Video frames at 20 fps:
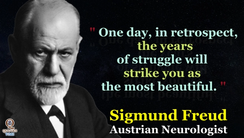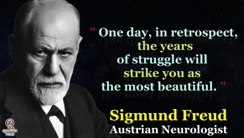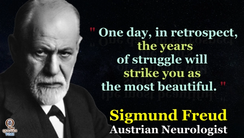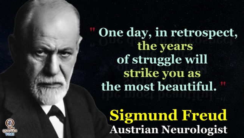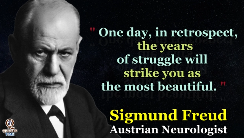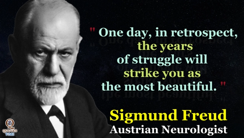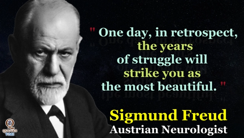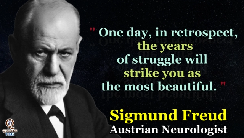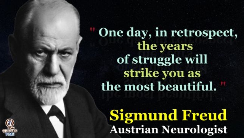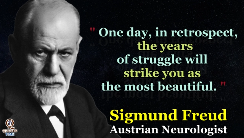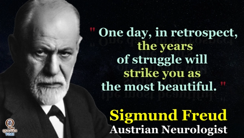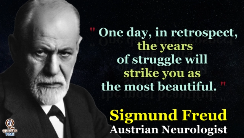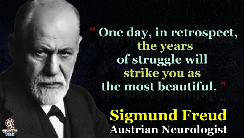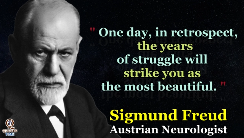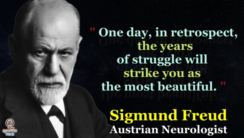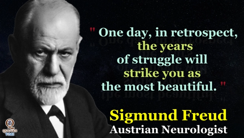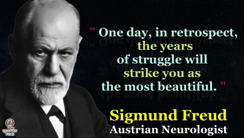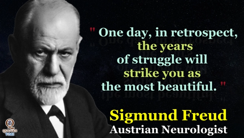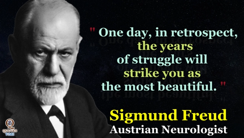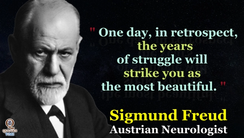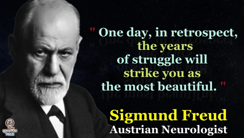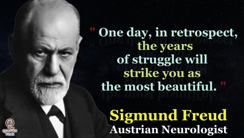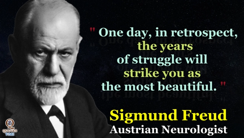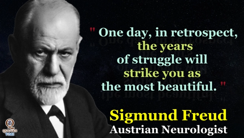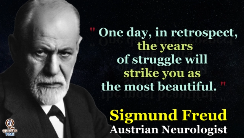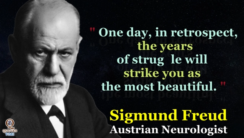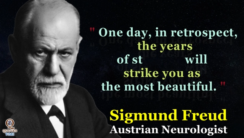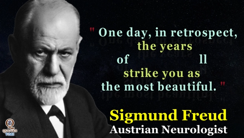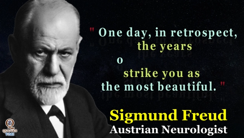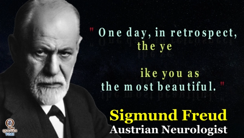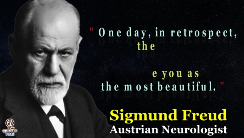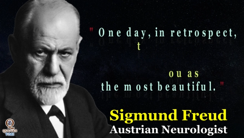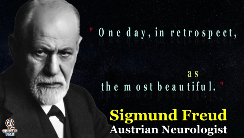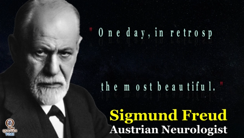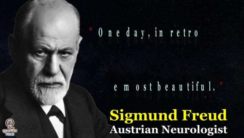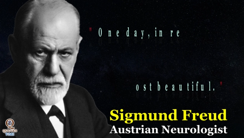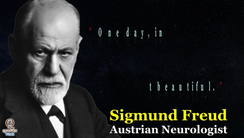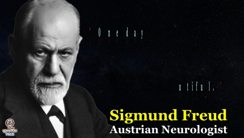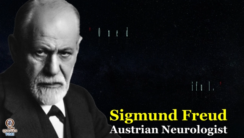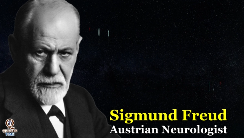
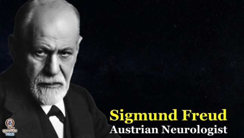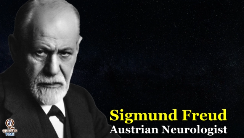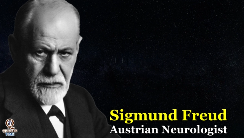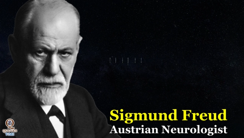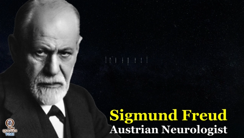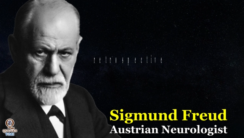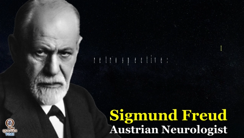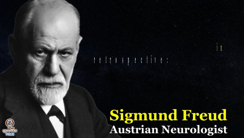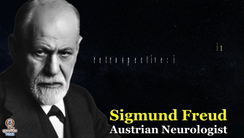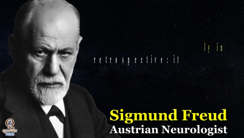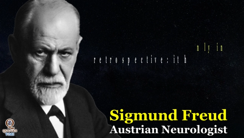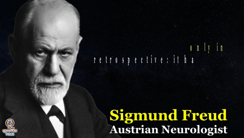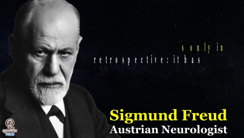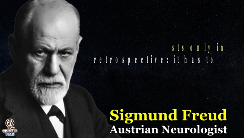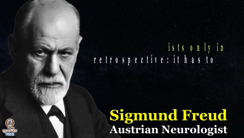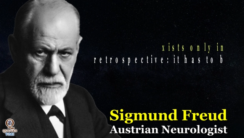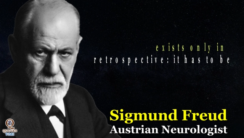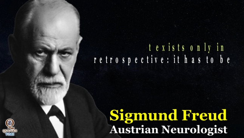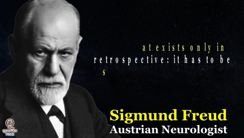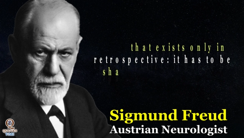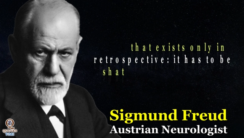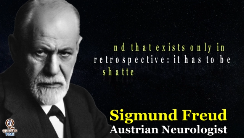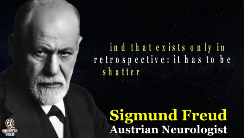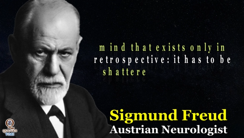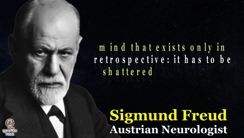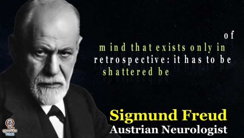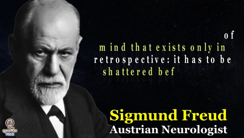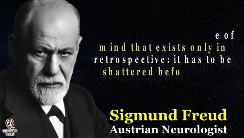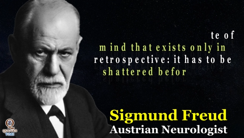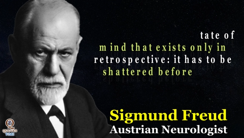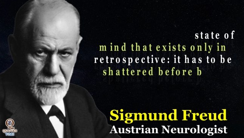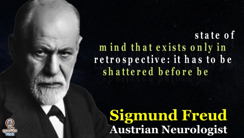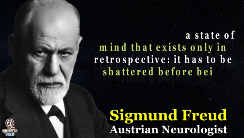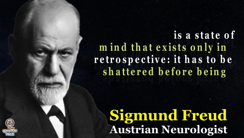[no speech]